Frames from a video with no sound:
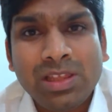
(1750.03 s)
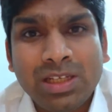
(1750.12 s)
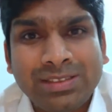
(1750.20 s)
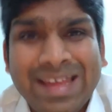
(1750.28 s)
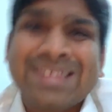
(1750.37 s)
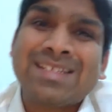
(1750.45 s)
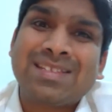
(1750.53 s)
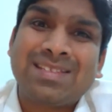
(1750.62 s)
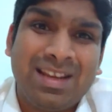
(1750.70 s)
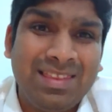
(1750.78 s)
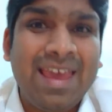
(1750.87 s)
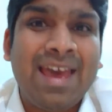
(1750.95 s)
tests
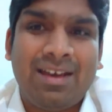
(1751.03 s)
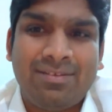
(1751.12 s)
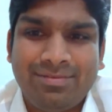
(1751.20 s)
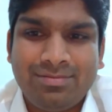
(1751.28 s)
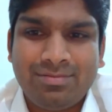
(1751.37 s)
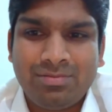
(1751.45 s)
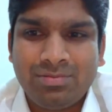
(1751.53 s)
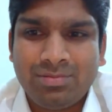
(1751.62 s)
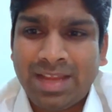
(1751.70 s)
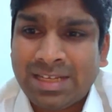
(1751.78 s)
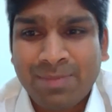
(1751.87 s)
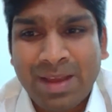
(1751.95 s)
that they have.
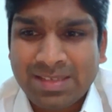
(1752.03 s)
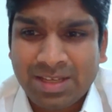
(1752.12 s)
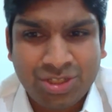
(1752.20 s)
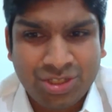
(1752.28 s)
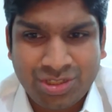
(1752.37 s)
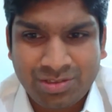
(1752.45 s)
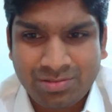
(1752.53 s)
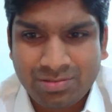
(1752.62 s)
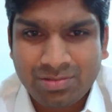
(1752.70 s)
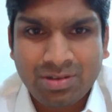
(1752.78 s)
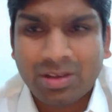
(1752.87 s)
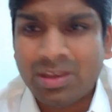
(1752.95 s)
That's my suggestion.
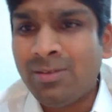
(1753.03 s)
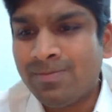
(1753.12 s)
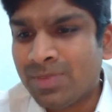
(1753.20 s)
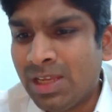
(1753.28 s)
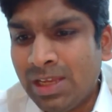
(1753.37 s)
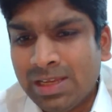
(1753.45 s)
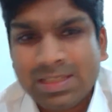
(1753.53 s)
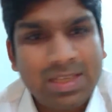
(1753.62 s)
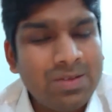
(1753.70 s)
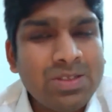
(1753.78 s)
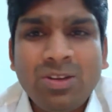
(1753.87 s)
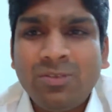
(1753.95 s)
Okay,
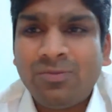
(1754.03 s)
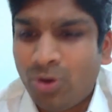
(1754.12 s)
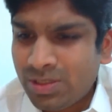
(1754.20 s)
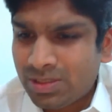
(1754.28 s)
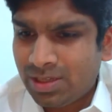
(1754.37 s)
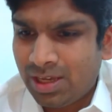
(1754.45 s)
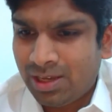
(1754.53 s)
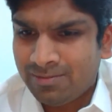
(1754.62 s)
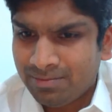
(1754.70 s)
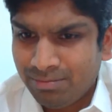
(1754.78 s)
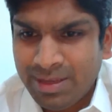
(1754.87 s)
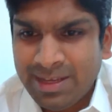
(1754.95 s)
sounds good, folks.
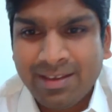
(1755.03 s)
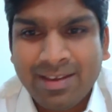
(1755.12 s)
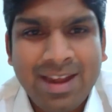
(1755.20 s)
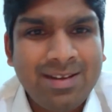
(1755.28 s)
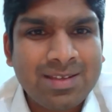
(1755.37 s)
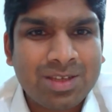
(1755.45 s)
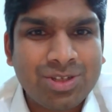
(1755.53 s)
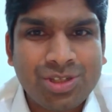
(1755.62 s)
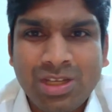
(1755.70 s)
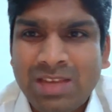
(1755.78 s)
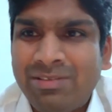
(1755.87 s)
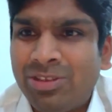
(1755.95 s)
Been a great
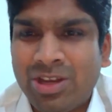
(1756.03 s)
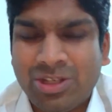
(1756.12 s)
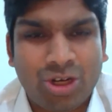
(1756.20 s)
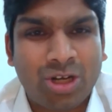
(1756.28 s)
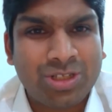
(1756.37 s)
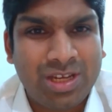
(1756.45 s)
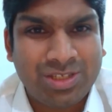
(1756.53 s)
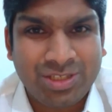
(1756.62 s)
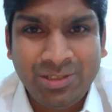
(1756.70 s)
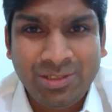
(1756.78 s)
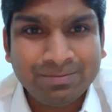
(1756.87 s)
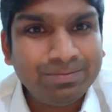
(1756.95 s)
discussion, even though a short
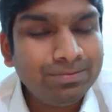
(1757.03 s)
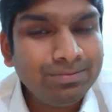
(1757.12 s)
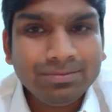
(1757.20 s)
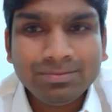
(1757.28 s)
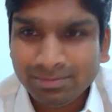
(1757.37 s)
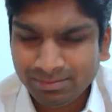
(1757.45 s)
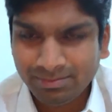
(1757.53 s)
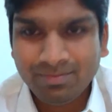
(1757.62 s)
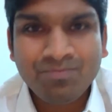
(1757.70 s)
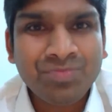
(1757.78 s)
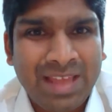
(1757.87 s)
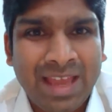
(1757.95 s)
session.
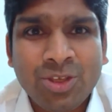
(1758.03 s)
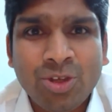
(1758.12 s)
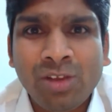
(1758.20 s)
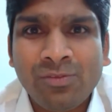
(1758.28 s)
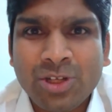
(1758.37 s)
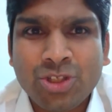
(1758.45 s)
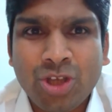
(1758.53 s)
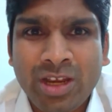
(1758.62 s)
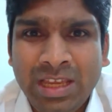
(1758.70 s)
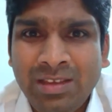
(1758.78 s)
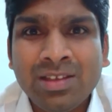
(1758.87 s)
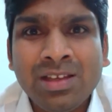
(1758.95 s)
Thank you all for
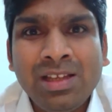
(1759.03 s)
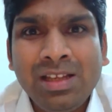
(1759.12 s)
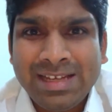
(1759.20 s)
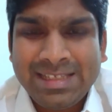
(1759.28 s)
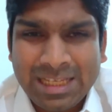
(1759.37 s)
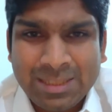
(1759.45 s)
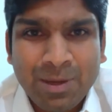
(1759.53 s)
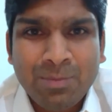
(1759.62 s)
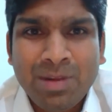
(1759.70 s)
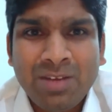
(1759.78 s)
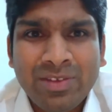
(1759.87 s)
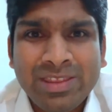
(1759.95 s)
joining. Let's
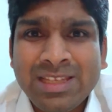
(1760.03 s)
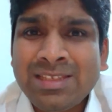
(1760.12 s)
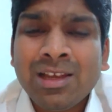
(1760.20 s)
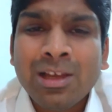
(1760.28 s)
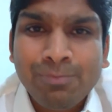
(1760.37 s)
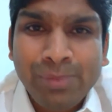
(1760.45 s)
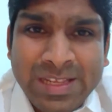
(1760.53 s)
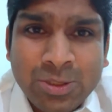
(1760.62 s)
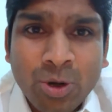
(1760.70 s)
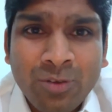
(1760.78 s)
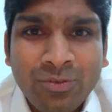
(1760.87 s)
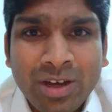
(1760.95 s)
experiment with this. Please
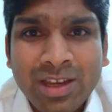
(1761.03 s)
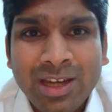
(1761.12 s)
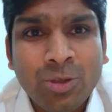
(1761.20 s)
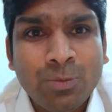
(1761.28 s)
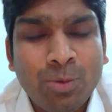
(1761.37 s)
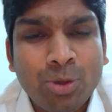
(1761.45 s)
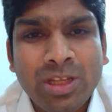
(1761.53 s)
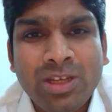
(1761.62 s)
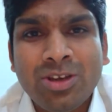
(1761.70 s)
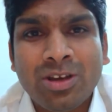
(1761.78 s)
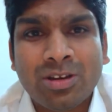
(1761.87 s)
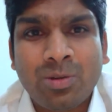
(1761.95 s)
don't forget to put in
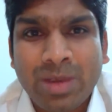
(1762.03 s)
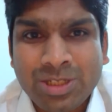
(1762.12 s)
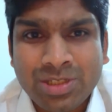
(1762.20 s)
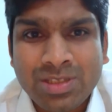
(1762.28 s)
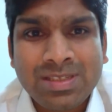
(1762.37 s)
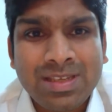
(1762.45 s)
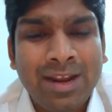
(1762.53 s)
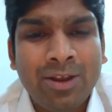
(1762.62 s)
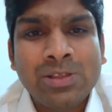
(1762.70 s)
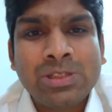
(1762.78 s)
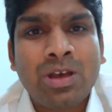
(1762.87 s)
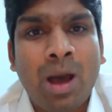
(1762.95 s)
your questions and
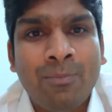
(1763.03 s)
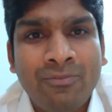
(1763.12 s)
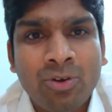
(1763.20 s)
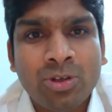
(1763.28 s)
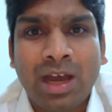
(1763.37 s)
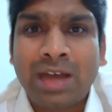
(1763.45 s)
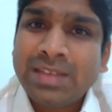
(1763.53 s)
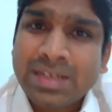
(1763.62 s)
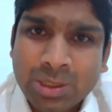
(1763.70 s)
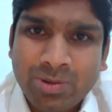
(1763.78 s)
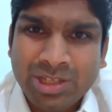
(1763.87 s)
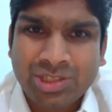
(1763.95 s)
also upvote
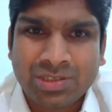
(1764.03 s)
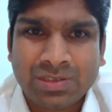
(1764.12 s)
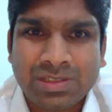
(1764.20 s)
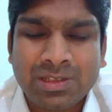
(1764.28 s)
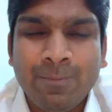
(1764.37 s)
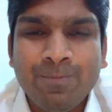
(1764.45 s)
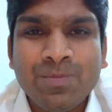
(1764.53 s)
others' questions